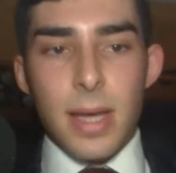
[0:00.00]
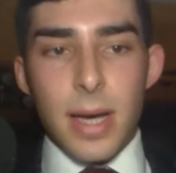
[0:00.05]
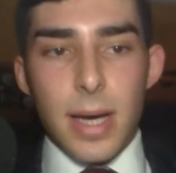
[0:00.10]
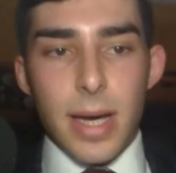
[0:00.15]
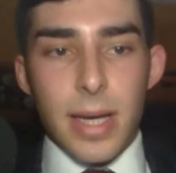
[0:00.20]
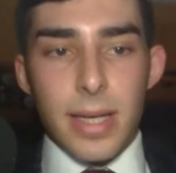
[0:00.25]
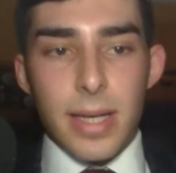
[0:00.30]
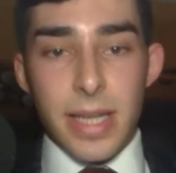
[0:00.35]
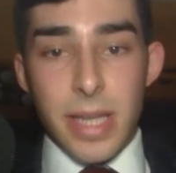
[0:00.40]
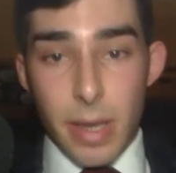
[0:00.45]

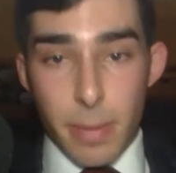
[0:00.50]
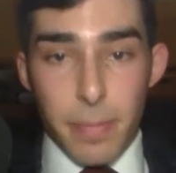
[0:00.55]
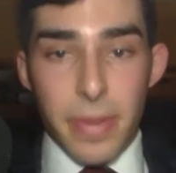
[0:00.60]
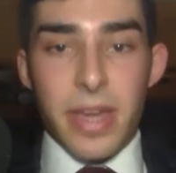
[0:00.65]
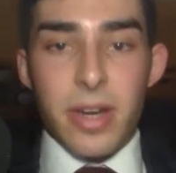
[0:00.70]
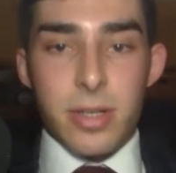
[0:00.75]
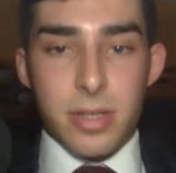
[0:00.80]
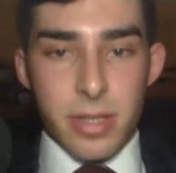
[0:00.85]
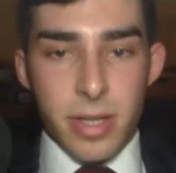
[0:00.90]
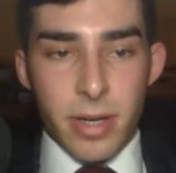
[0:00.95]
and he
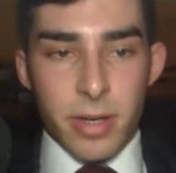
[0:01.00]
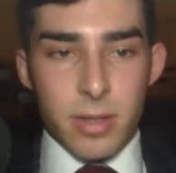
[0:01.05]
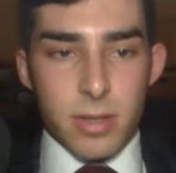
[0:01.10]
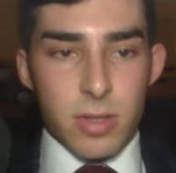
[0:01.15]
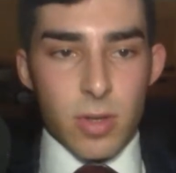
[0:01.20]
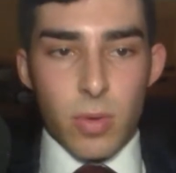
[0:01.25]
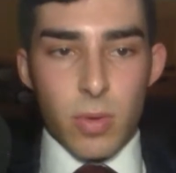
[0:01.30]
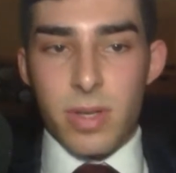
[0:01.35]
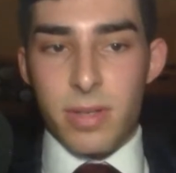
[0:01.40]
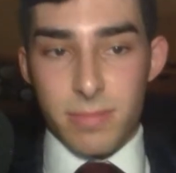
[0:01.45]
appears there.
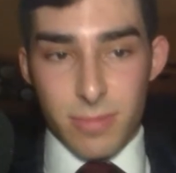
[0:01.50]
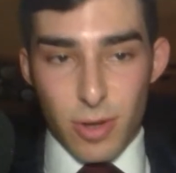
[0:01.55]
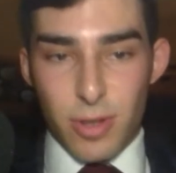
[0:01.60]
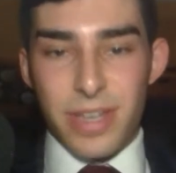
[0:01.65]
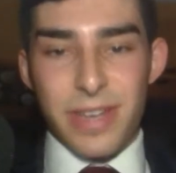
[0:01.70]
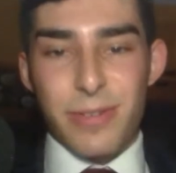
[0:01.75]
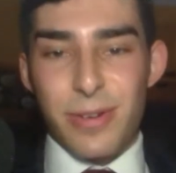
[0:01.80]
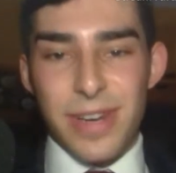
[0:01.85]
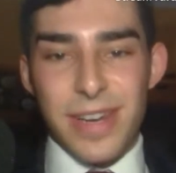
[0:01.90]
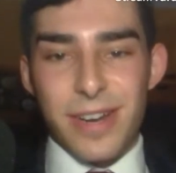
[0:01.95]
So
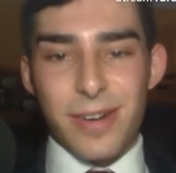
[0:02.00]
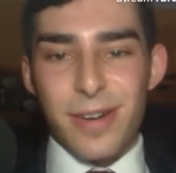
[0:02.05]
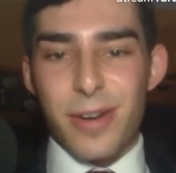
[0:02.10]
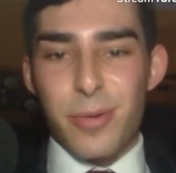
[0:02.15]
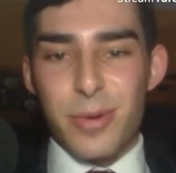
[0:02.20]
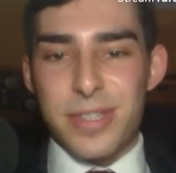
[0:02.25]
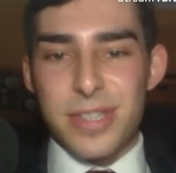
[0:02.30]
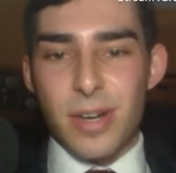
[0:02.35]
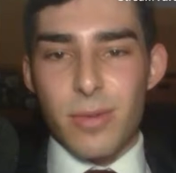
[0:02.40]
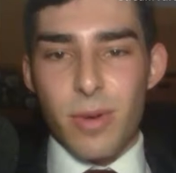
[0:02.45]
clearly,
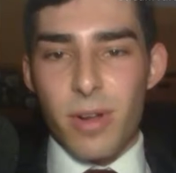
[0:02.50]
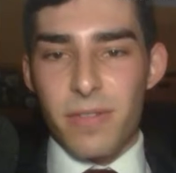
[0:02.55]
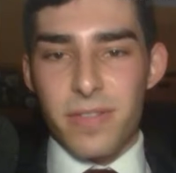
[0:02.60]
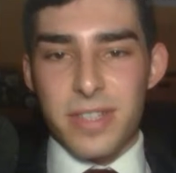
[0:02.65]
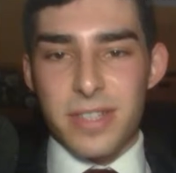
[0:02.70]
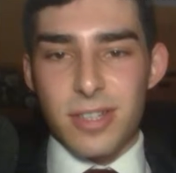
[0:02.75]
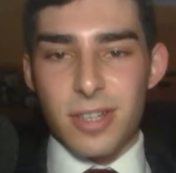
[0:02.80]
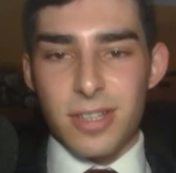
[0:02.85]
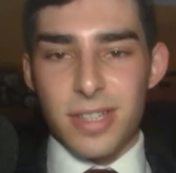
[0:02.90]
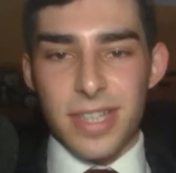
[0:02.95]
Richard Wolff
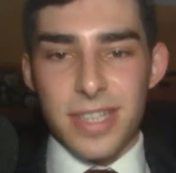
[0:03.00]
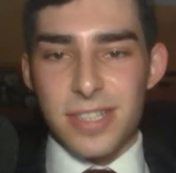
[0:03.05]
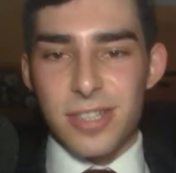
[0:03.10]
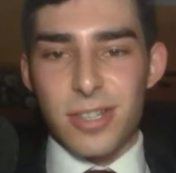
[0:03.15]
is not